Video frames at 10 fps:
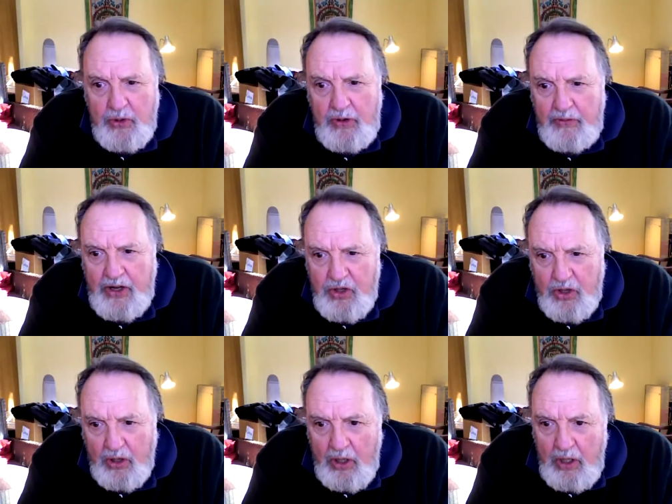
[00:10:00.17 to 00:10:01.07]
Own
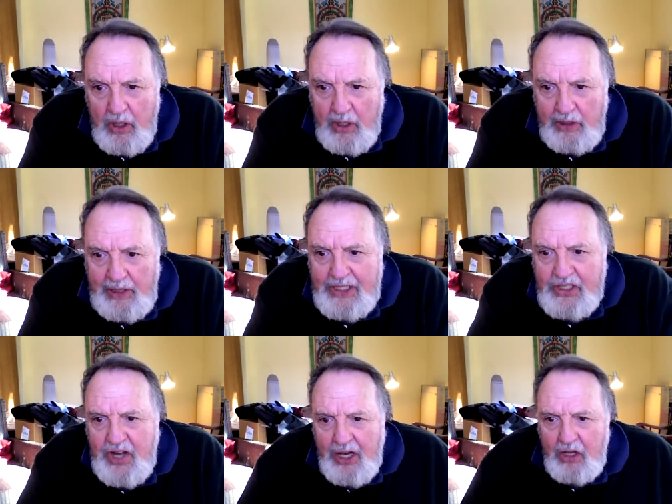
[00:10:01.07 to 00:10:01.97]
Adventure? Let's
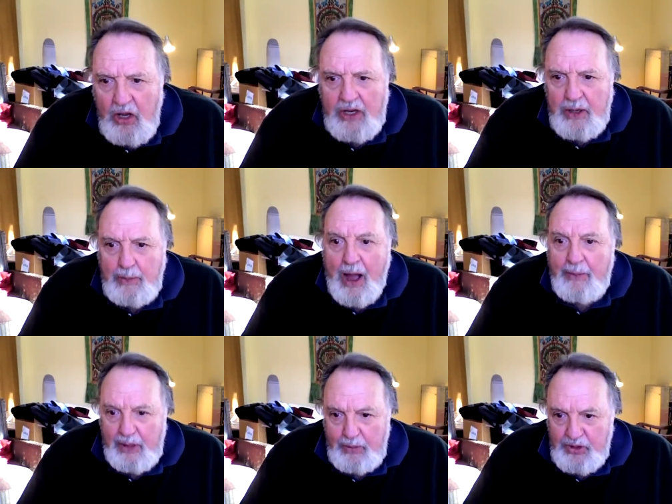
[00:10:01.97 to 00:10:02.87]
take a look at
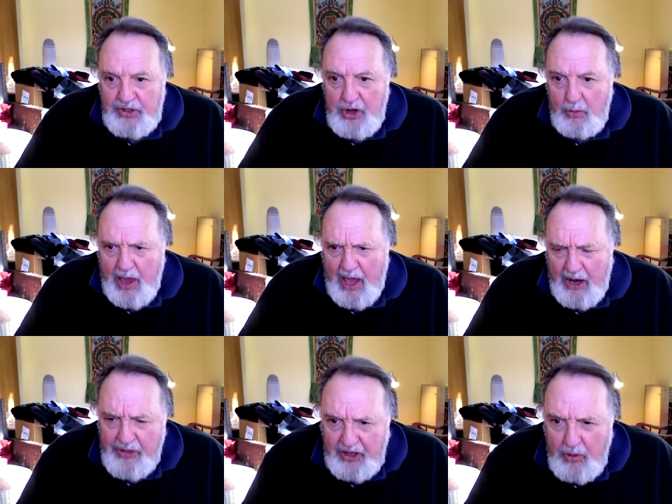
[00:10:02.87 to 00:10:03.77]
Abominable Snowman. I
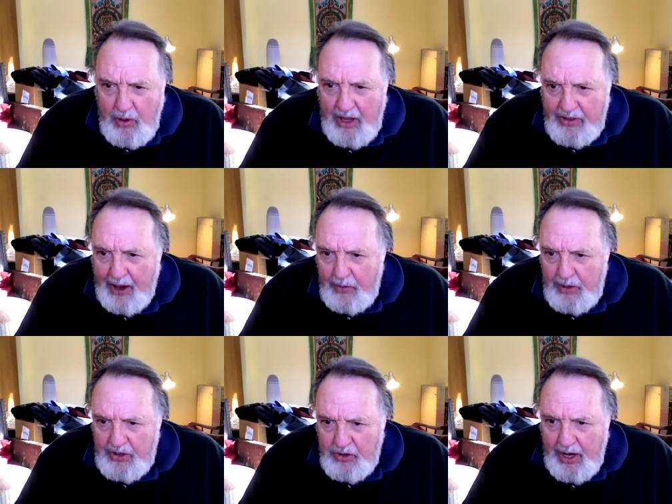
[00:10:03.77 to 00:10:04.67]
think you had that one
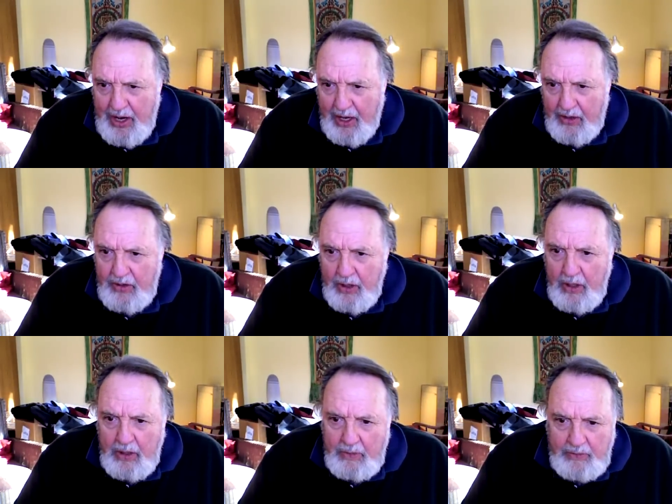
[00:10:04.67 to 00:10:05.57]
in your hand.
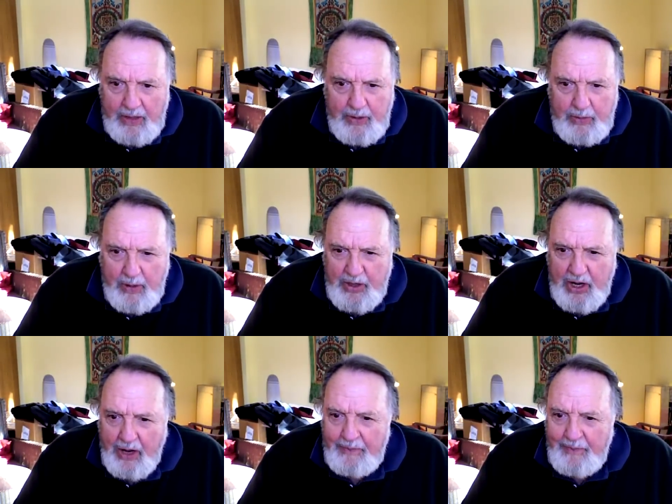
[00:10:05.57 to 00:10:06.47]
Maybe, maybe
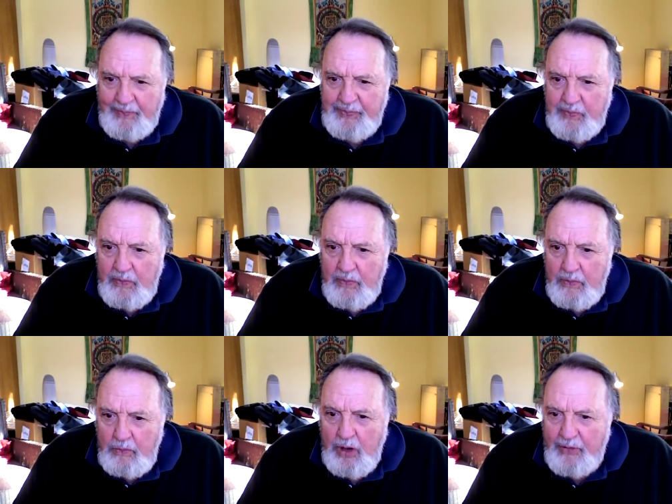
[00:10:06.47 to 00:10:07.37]
not.
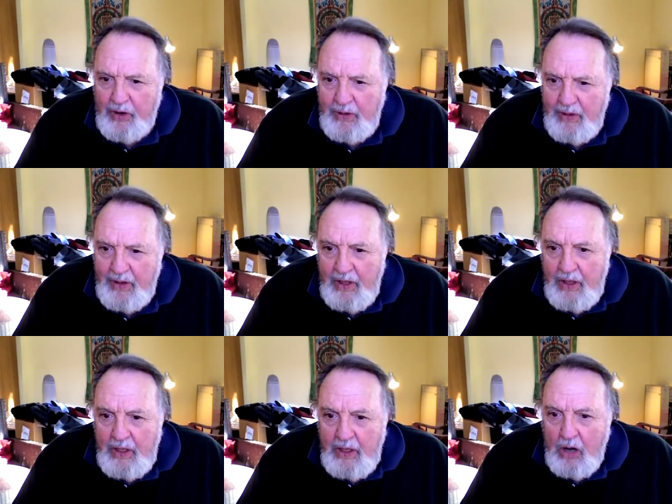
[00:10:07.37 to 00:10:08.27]
Whatever.
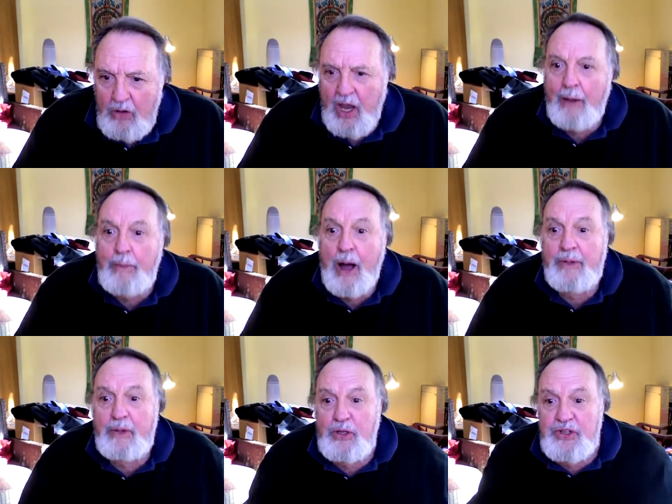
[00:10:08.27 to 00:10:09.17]
Okay,
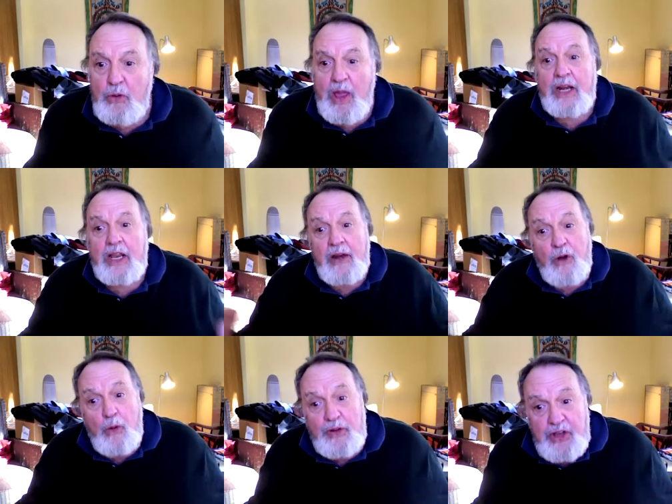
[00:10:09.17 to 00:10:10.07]
Abominable Snowman. It kind of
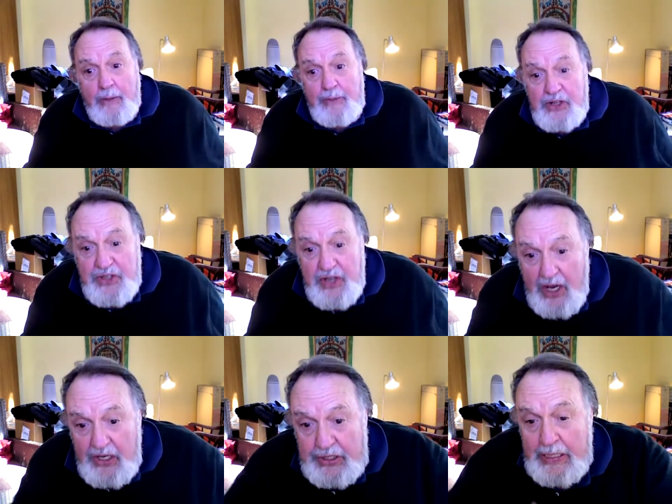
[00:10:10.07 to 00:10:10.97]
opens up and it
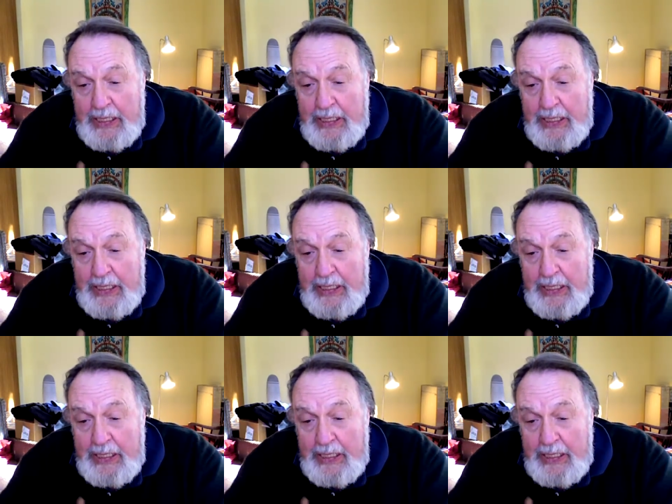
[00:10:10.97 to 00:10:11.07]
says,